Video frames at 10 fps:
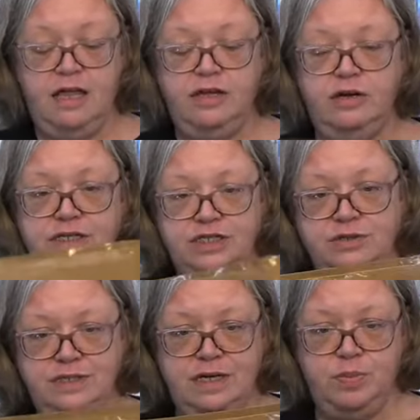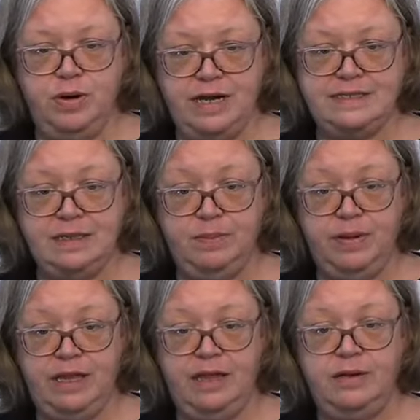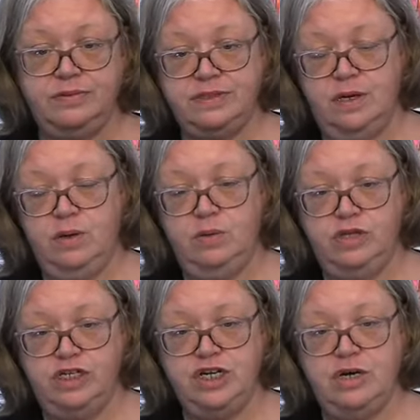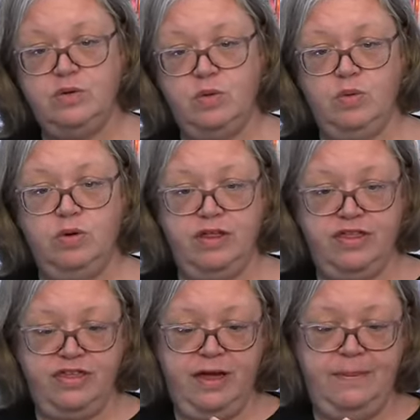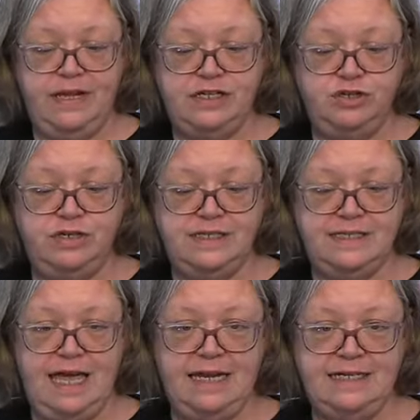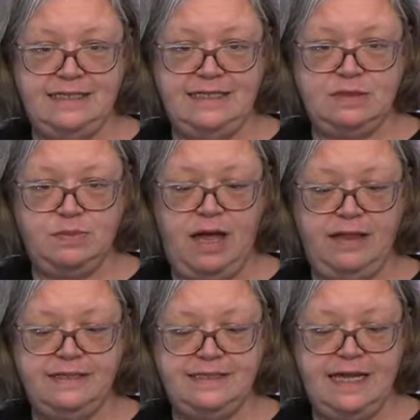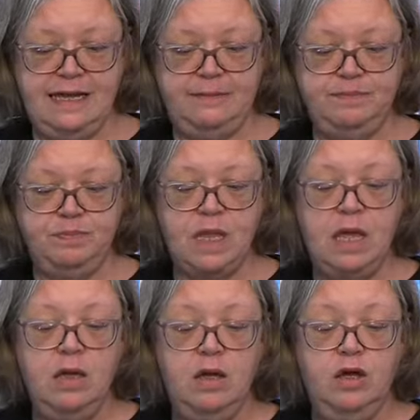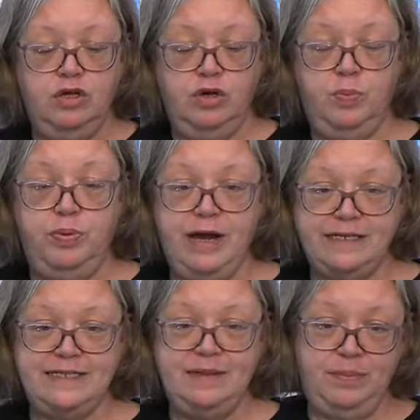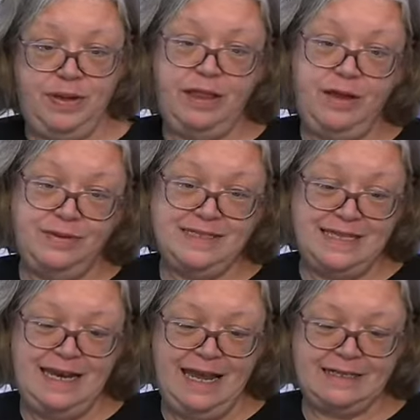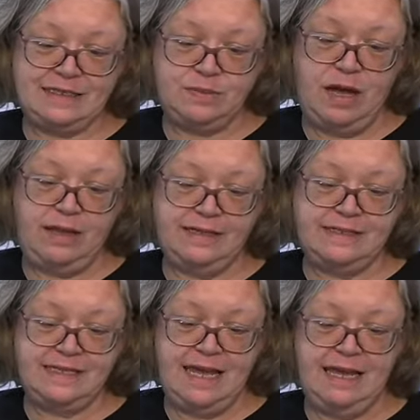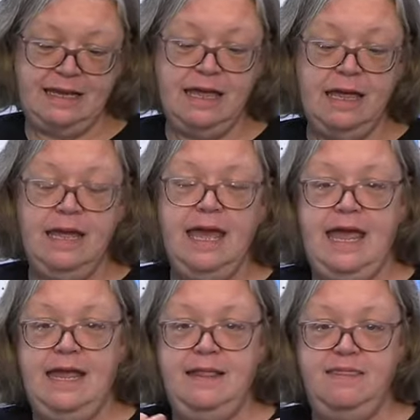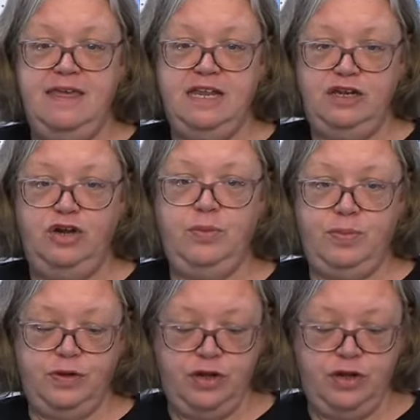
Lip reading: other is using a pressing pillow. So the general rule of thumb is your design is the smallest thing, your pressing pillow is the next smallest thing, and then your